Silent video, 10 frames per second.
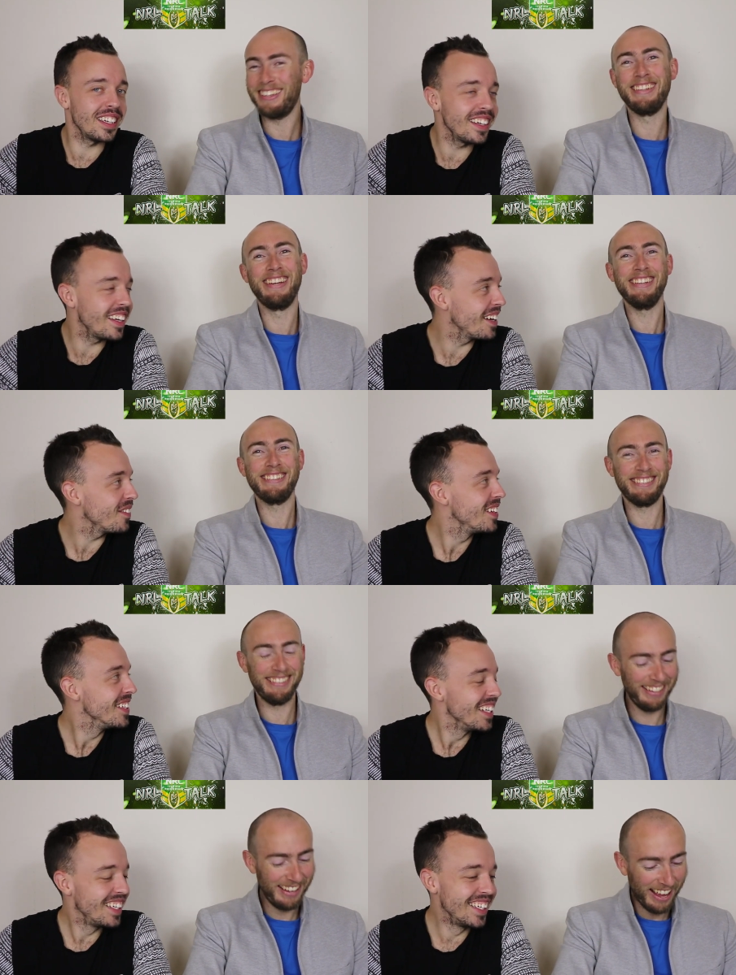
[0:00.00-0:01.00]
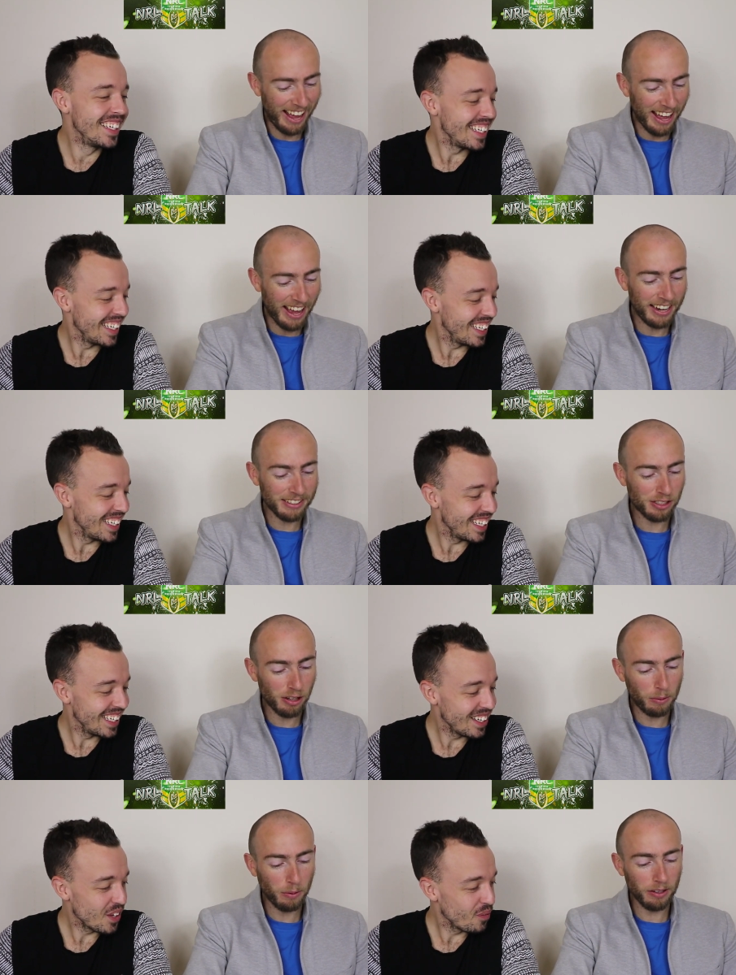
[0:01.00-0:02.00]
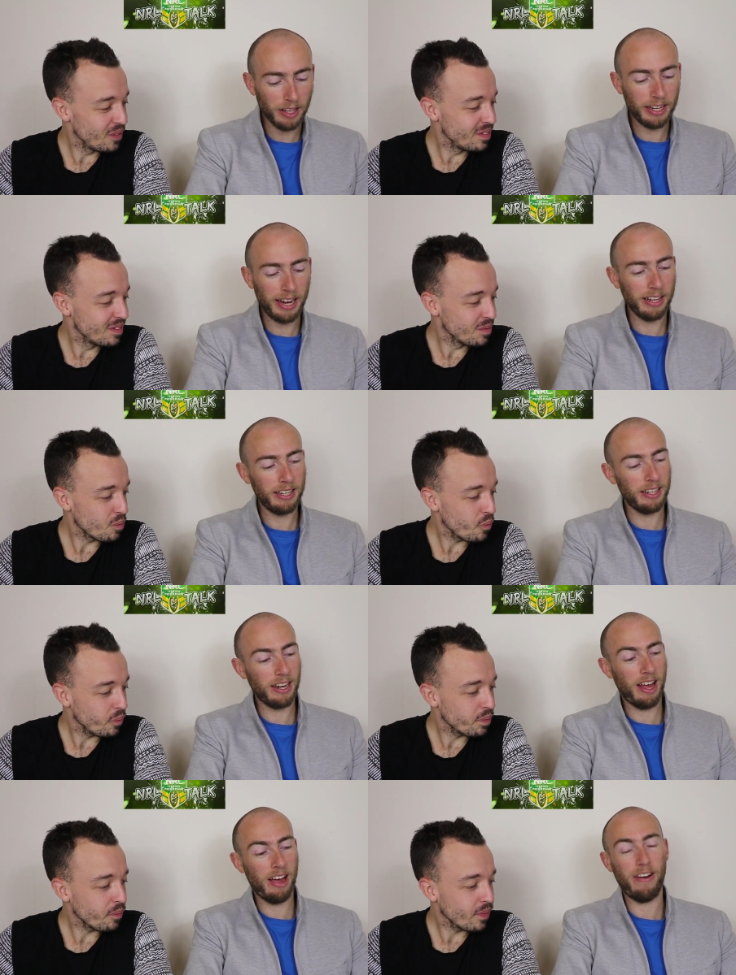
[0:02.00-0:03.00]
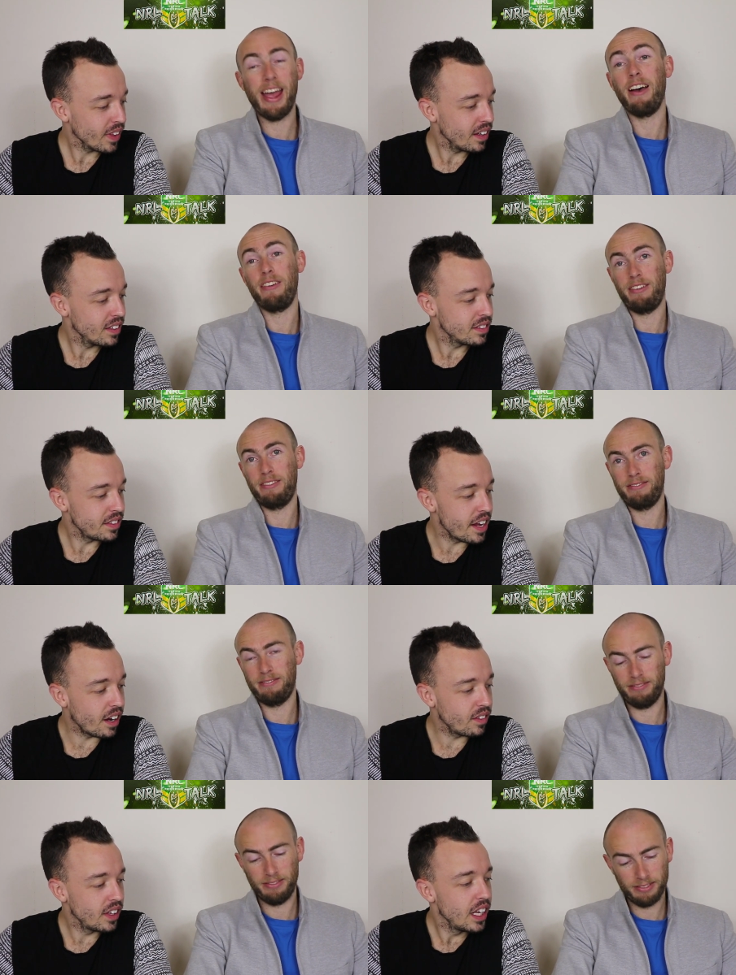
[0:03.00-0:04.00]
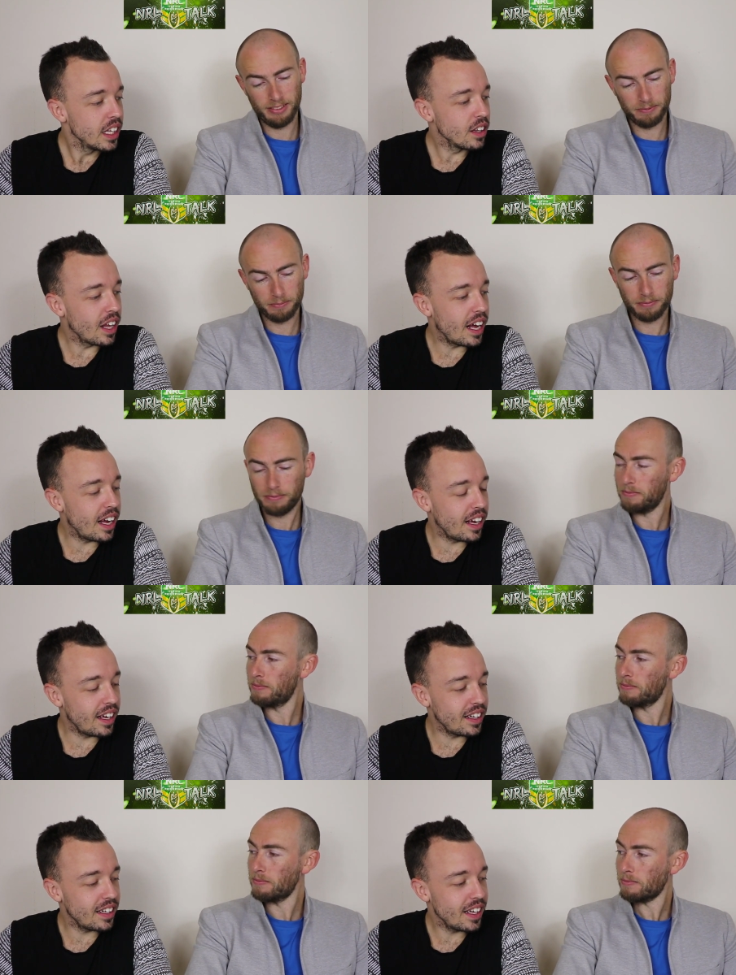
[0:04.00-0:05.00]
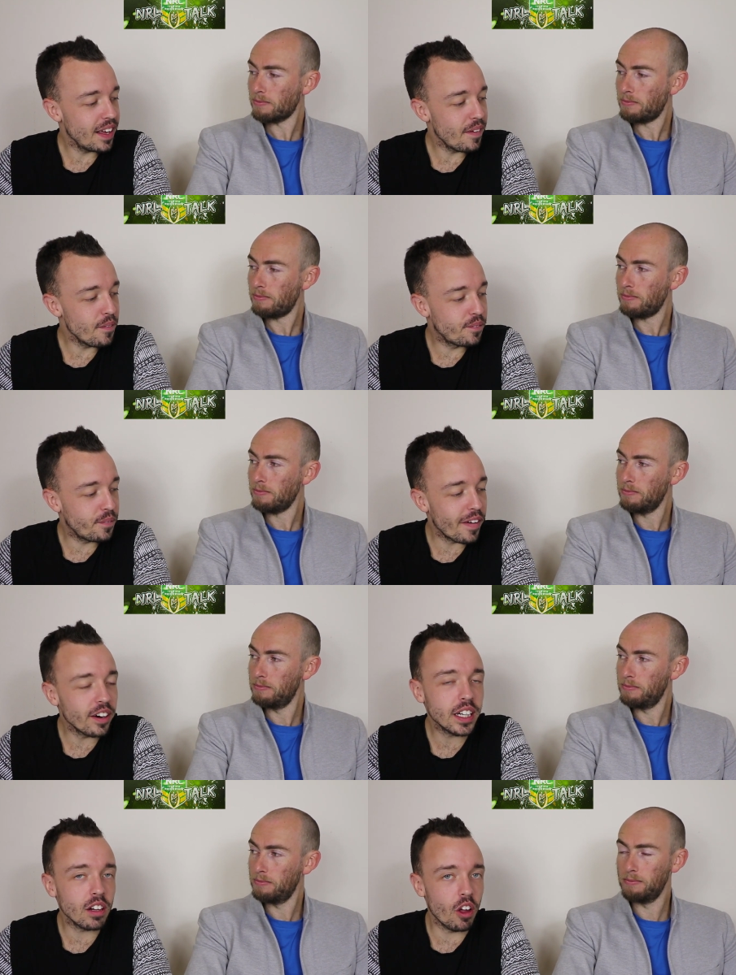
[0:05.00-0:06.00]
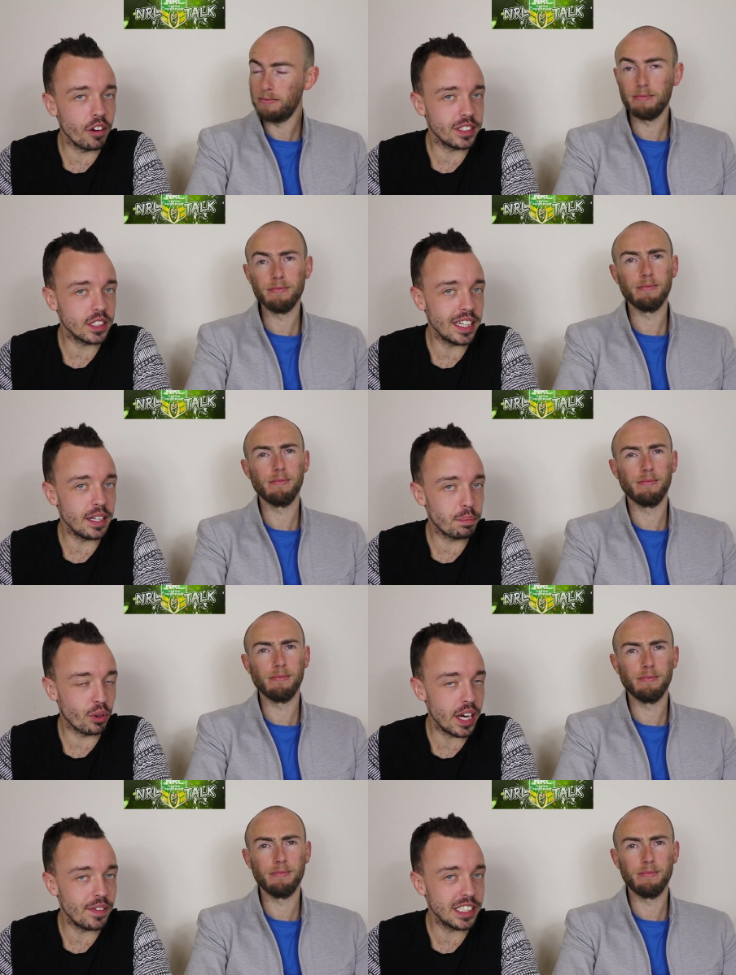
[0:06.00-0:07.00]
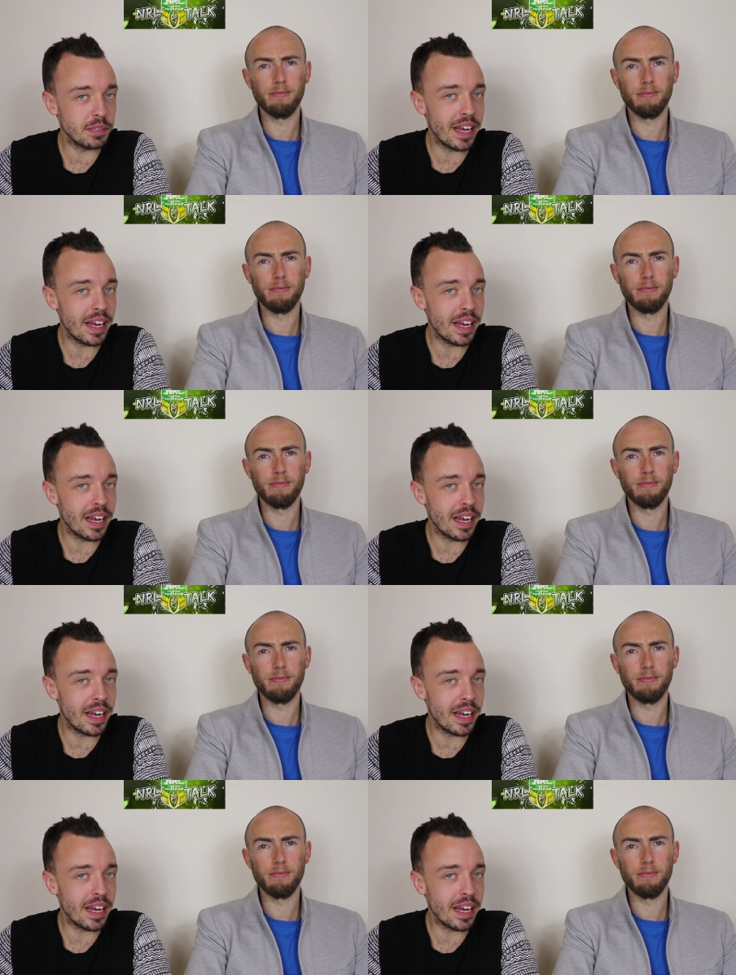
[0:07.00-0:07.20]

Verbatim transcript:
Speaker 1: here,
Speaker 2: yes. Yep. Uh, and Stockwell and Elliott are out. Yeah. Uh,
Speaker 1: very close previous